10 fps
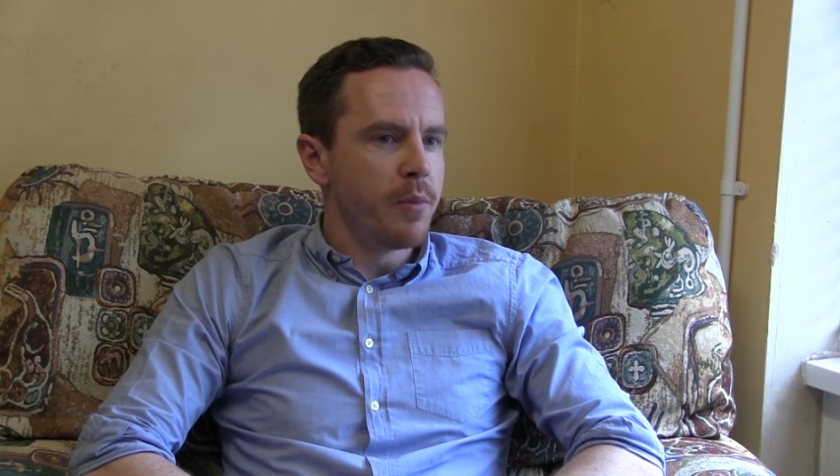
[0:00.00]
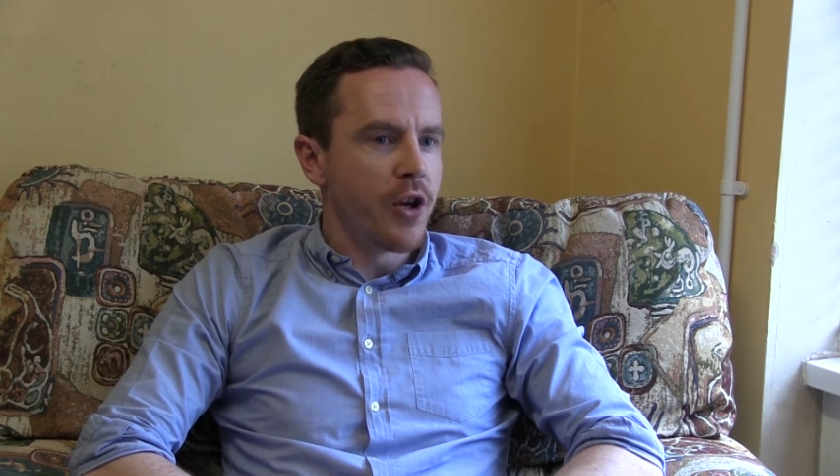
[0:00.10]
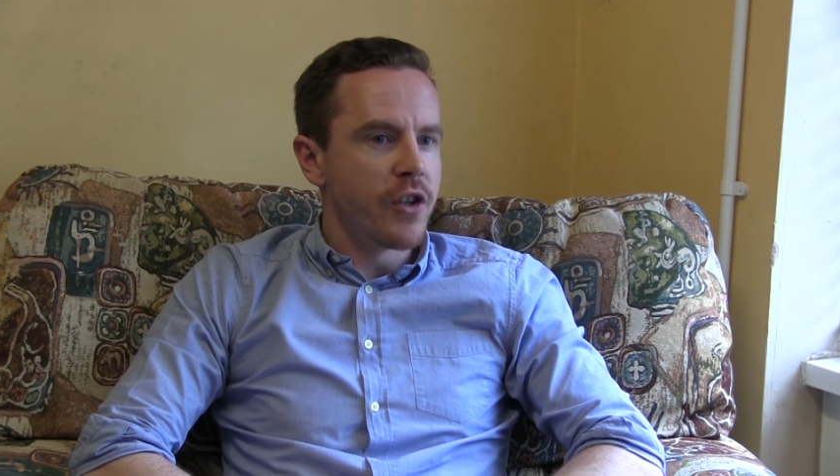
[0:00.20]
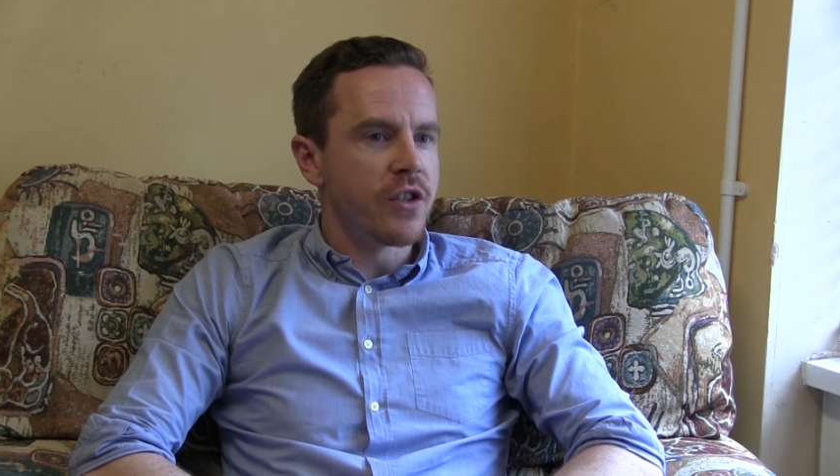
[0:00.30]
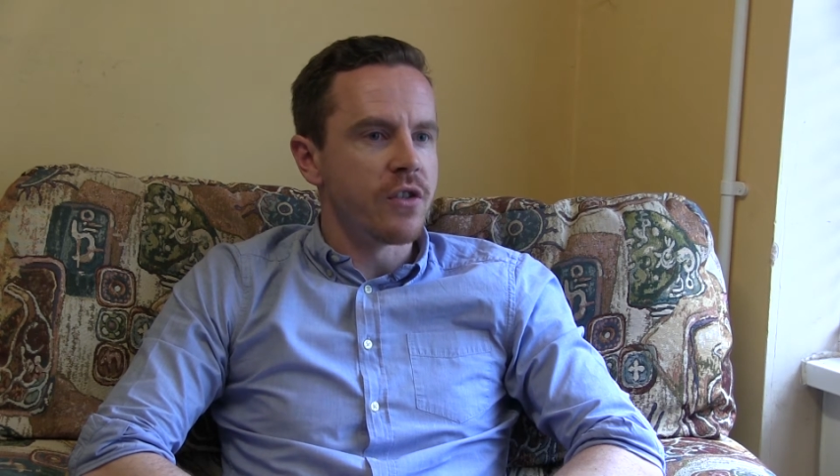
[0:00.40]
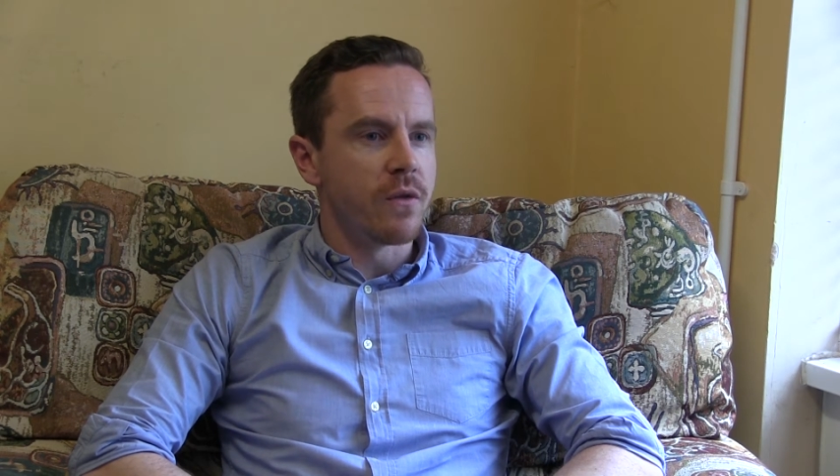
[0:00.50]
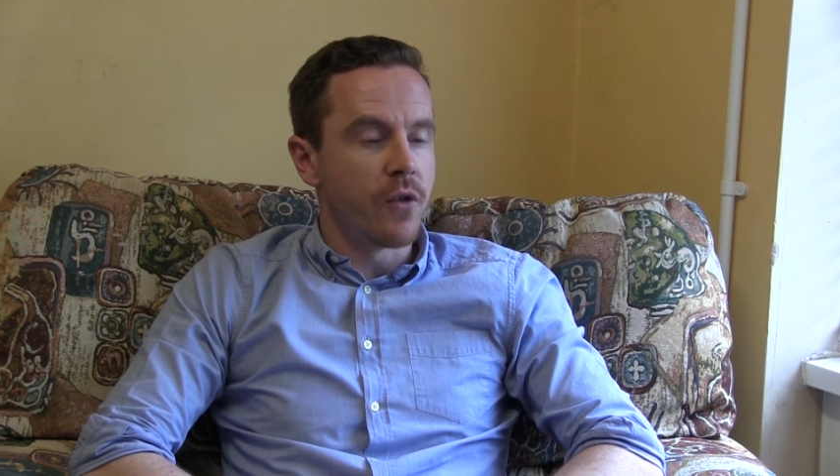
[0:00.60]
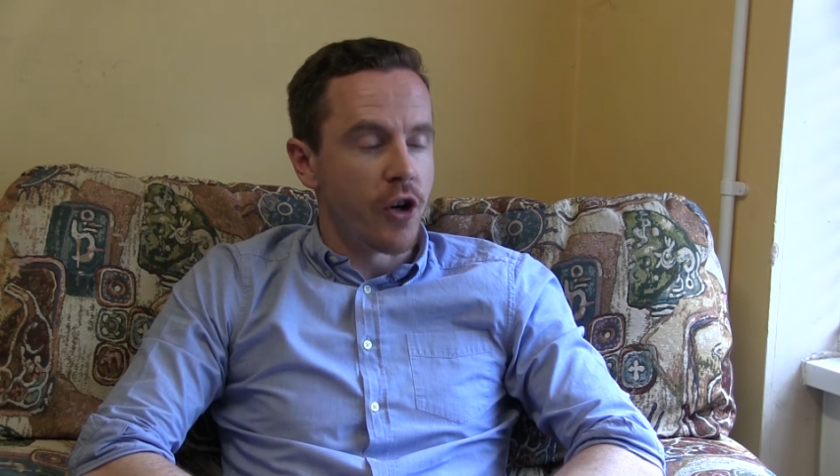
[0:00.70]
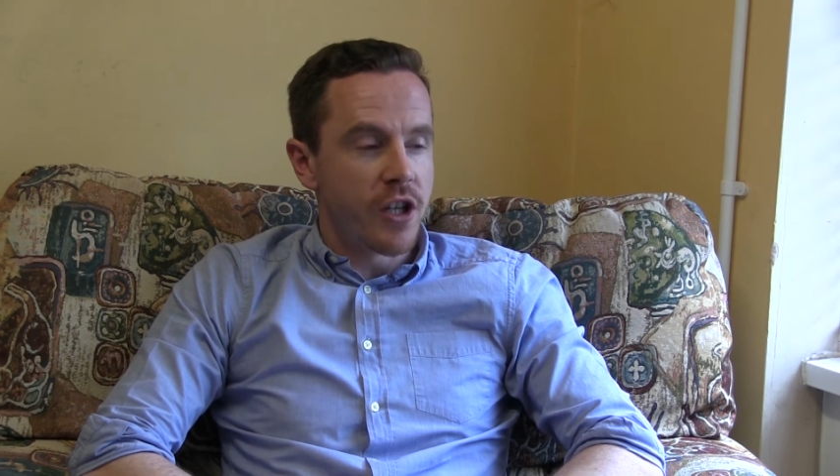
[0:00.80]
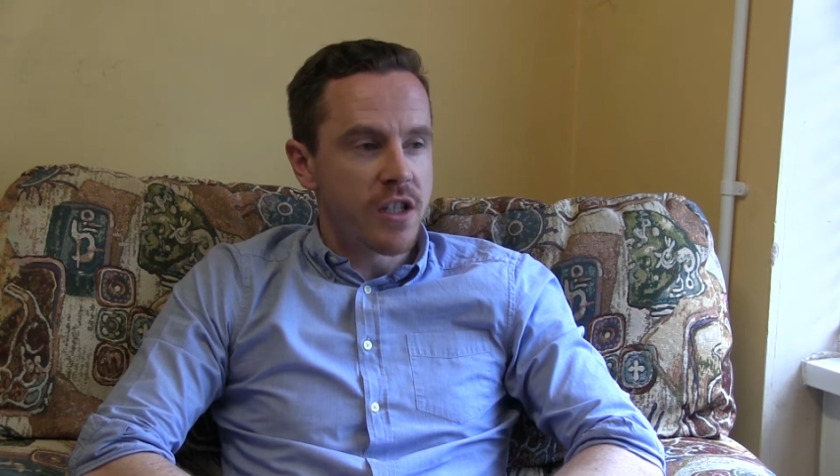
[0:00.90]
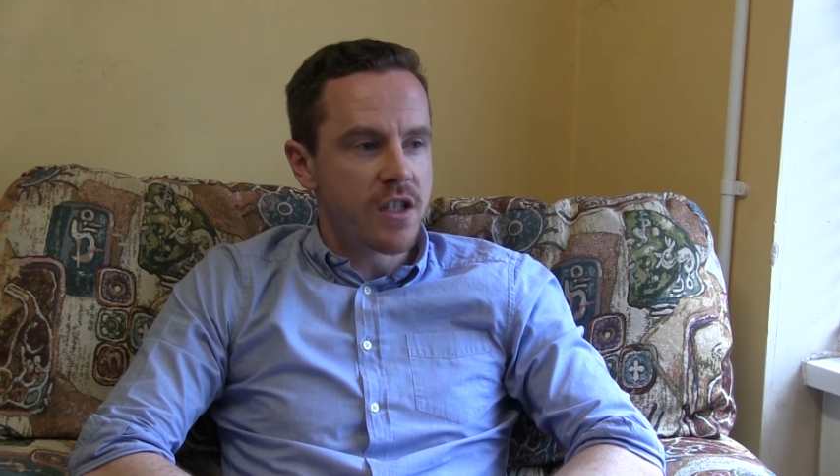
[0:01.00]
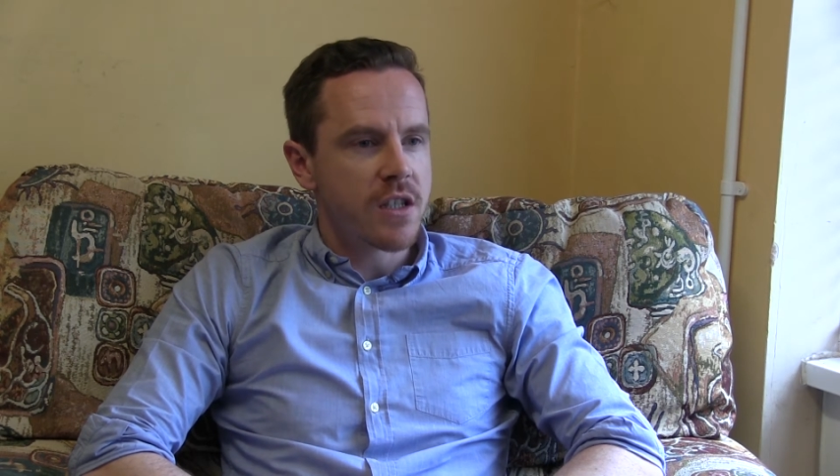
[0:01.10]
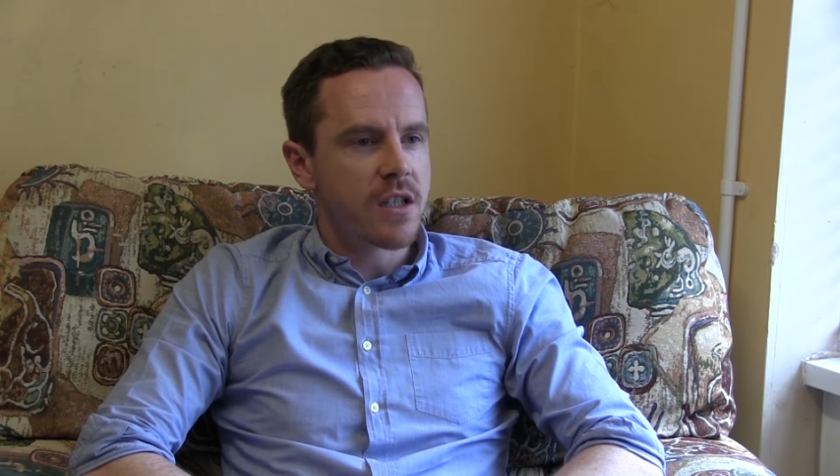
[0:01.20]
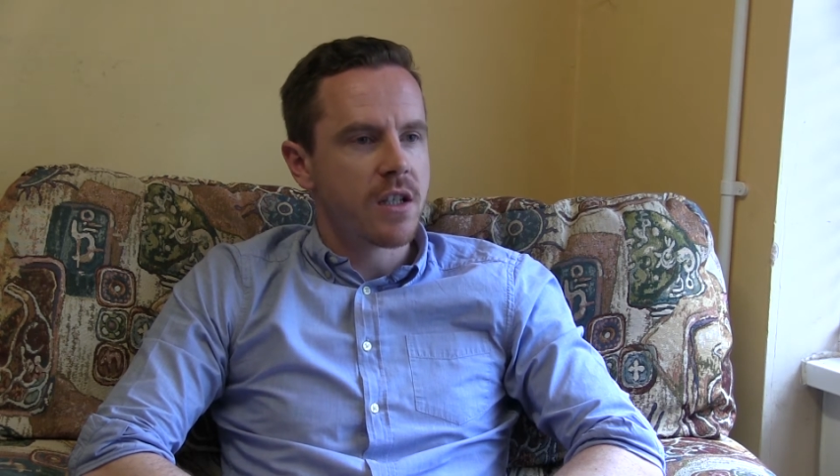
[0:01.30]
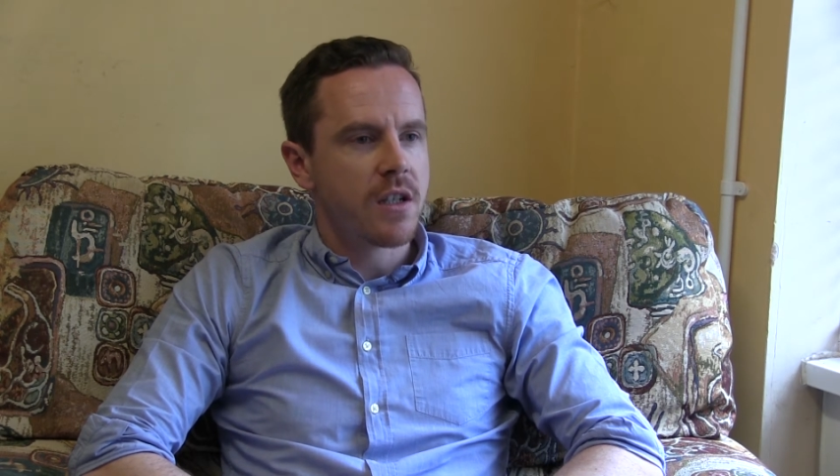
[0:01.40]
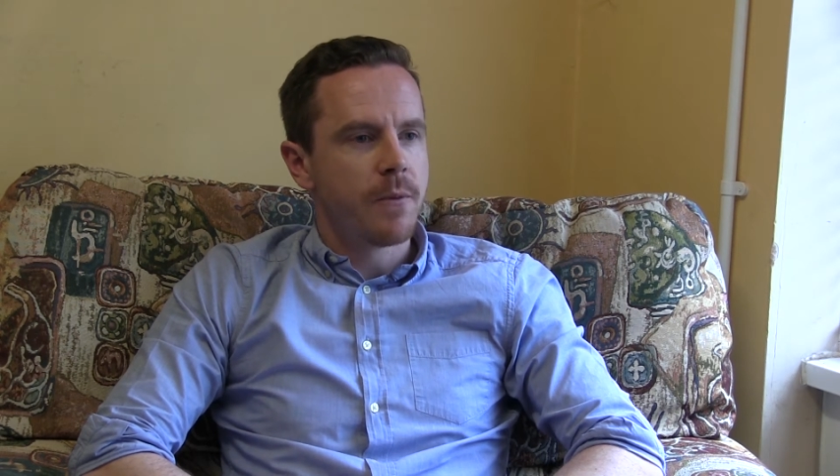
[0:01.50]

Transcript: person's voice